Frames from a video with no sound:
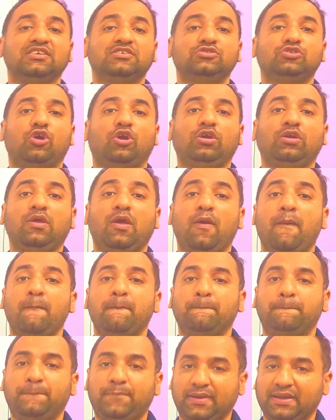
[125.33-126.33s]
It is
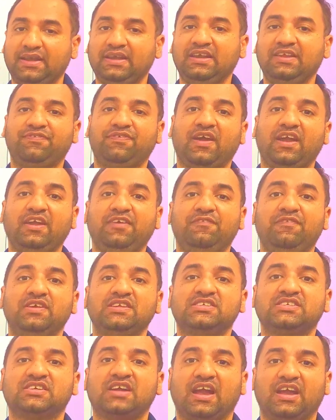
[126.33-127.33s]
not predefined
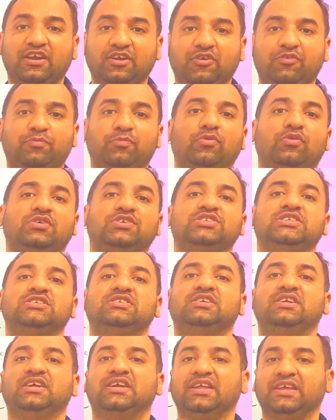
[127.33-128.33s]
which kind of book
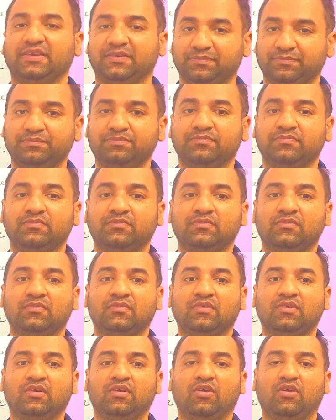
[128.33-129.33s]
she is reading.
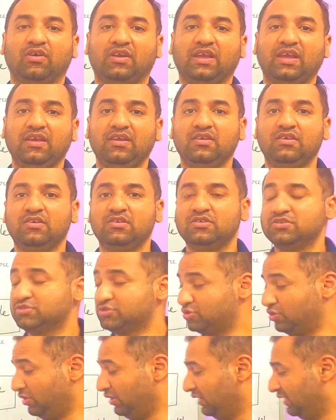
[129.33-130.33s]
Okay.
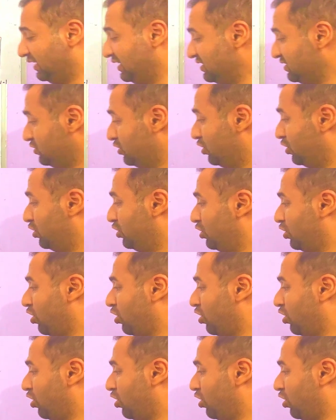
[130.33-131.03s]
So it is